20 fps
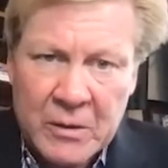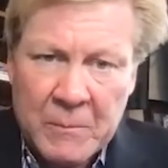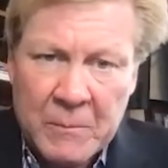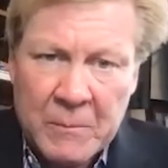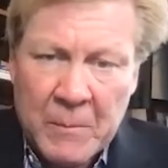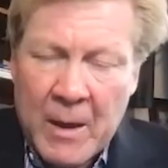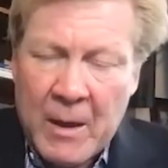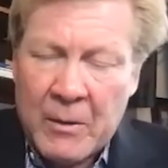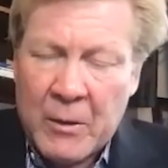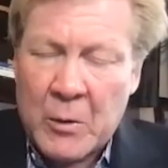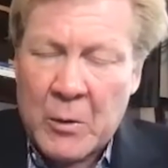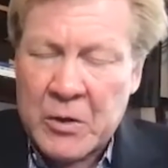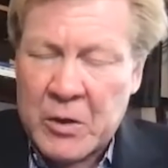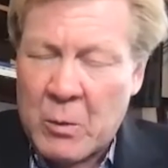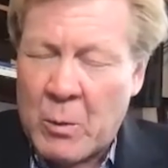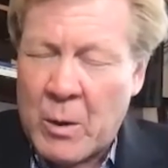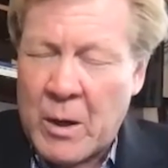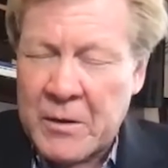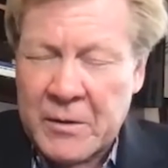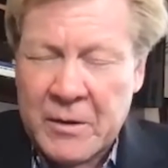Those are the
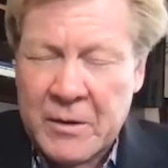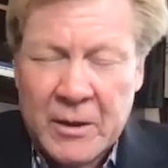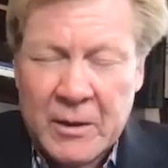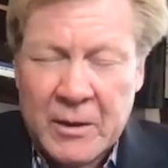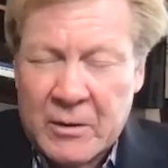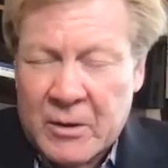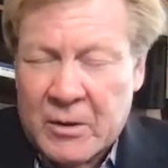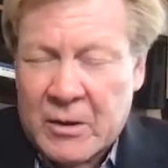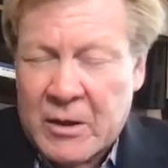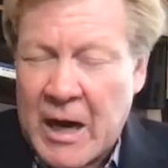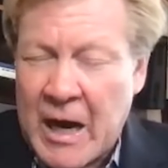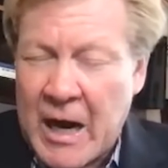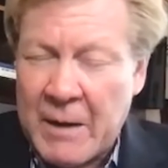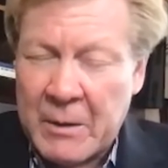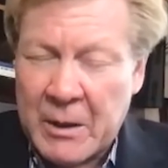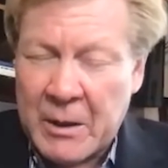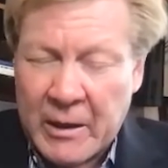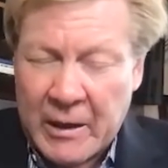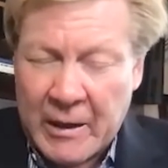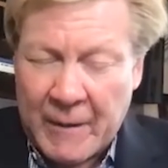ones that are just
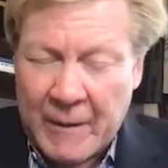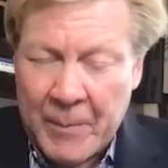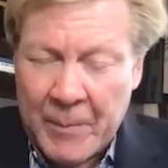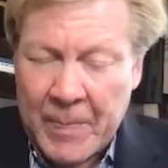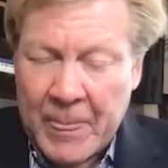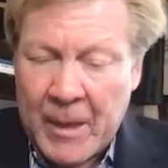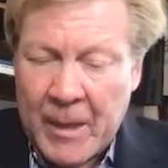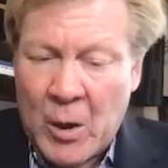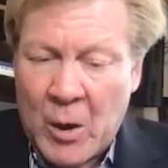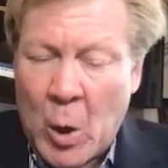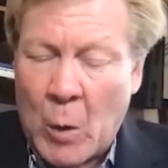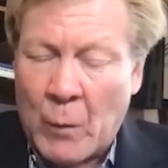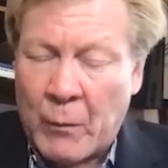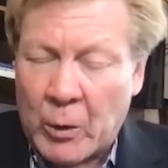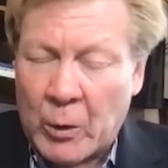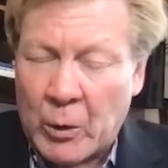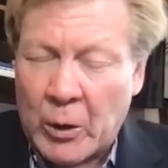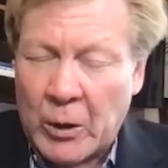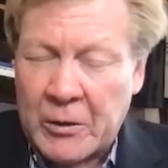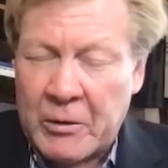commonly
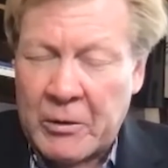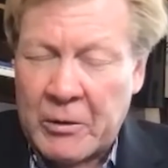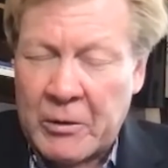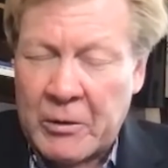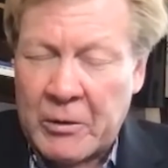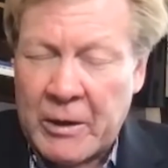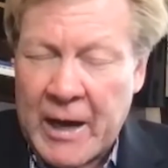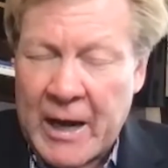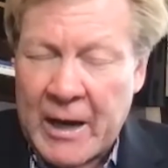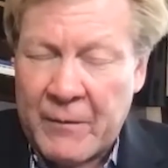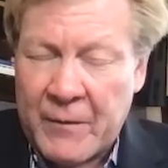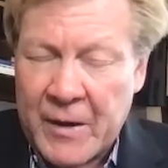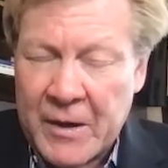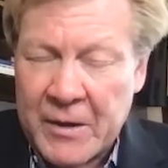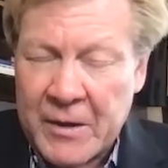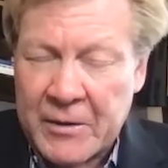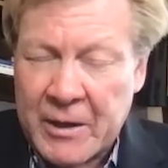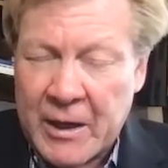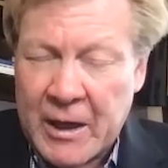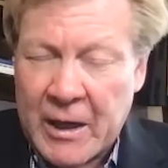overlooked or not
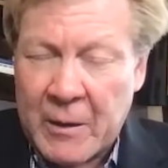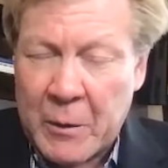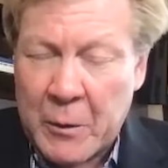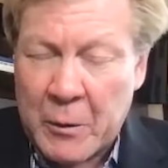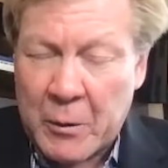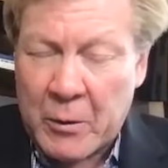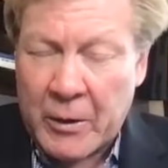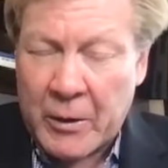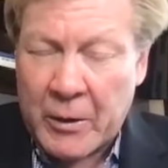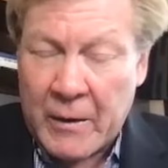investigated thoroughly.